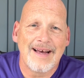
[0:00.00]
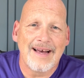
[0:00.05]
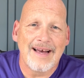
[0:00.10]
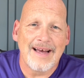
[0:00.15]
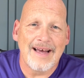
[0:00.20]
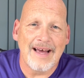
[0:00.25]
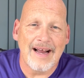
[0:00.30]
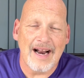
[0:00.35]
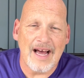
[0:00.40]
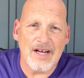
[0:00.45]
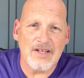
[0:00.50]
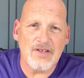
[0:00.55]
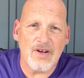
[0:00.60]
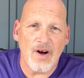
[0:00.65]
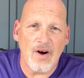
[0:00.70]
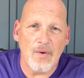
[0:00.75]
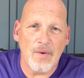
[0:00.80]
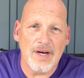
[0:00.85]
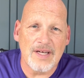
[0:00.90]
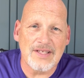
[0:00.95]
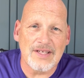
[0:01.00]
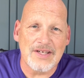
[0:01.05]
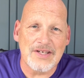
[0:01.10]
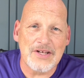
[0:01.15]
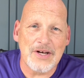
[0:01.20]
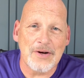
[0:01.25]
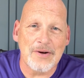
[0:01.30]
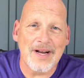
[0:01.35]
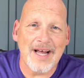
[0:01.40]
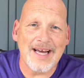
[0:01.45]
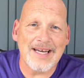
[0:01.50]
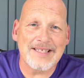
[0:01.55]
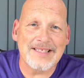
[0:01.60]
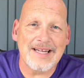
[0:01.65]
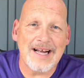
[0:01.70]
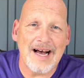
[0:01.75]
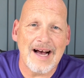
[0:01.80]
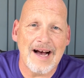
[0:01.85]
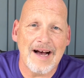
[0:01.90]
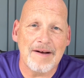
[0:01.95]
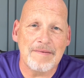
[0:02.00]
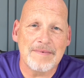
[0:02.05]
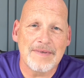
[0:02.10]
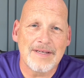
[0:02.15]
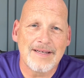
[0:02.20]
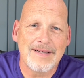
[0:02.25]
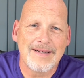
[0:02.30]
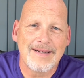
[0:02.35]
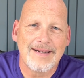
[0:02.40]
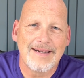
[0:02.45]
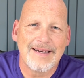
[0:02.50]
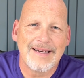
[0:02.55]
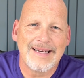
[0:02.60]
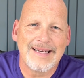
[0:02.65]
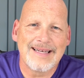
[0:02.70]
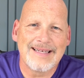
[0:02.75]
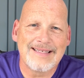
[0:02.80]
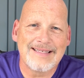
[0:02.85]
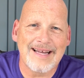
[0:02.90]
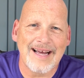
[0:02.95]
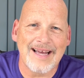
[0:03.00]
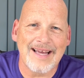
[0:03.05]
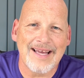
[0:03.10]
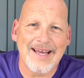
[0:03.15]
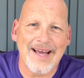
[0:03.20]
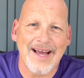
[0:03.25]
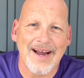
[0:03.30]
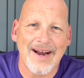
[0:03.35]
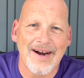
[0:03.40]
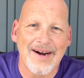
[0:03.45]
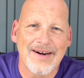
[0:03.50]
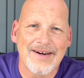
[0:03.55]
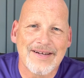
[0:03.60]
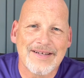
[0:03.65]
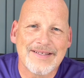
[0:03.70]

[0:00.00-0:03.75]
And as always, until next time, take care.